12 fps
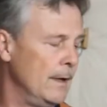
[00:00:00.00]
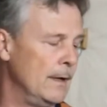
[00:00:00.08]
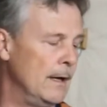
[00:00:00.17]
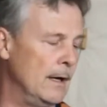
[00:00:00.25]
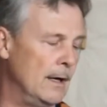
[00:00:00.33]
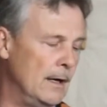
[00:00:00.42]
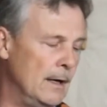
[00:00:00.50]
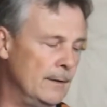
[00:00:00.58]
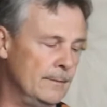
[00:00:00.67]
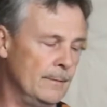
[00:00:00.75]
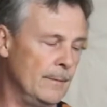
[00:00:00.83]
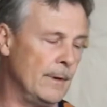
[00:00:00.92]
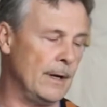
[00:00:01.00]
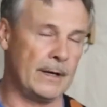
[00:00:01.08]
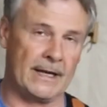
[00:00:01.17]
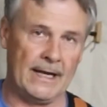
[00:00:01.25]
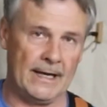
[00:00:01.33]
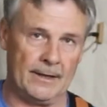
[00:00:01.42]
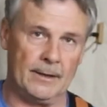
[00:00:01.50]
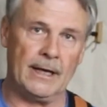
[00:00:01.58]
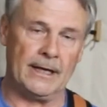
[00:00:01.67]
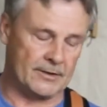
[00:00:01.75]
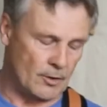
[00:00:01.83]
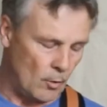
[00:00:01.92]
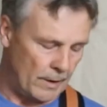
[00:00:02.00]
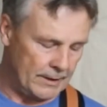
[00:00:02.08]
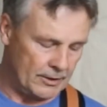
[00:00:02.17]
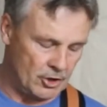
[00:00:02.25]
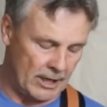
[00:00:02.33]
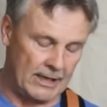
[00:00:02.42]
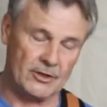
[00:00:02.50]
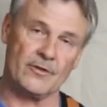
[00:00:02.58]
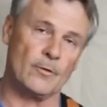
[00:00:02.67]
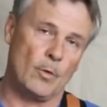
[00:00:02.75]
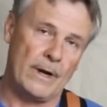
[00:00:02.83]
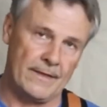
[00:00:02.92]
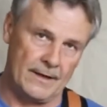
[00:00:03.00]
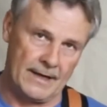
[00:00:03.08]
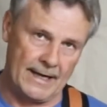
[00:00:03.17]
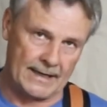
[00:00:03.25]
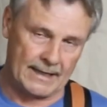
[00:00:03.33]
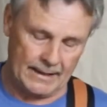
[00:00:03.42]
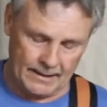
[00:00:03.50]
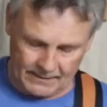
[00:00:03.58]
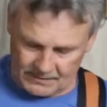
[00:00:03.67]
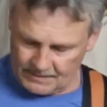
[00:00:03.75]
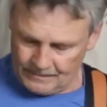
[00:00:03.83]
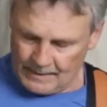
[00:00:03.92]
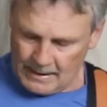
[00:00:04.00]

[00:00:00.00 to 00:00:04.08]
Again, it's going to change the way the neck is.